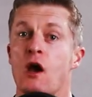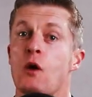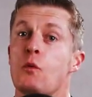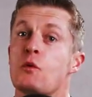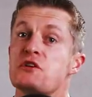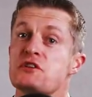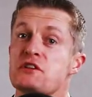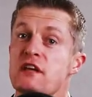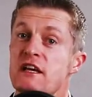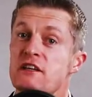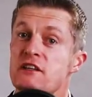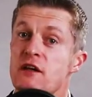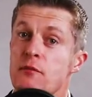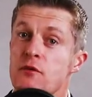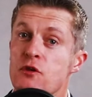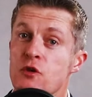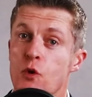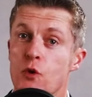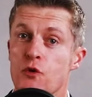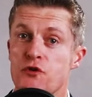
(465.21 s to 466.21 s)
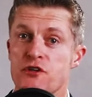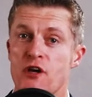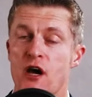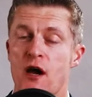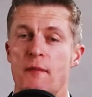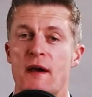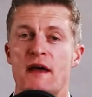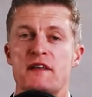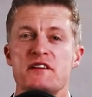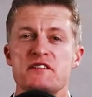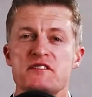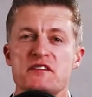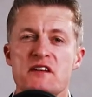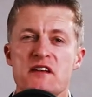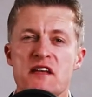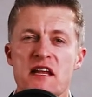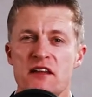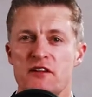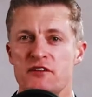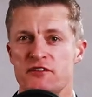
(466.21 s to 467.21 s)
which takes up your time and does
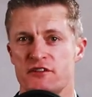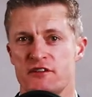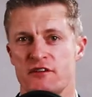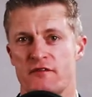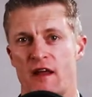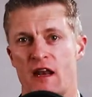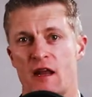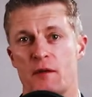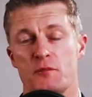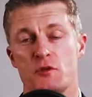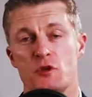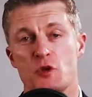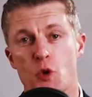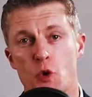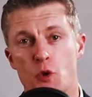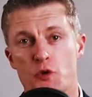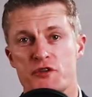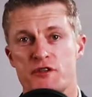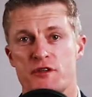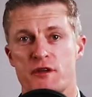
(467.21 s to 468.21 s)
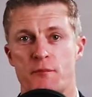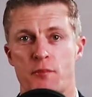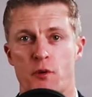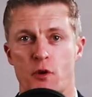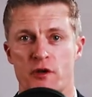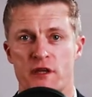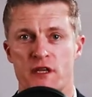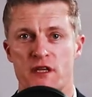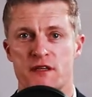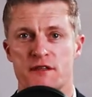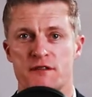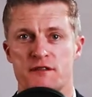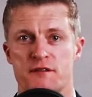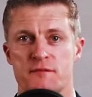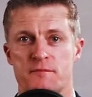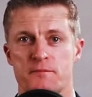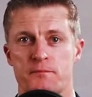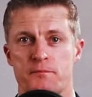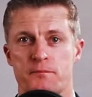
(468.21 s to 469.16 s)
little to develop your employees.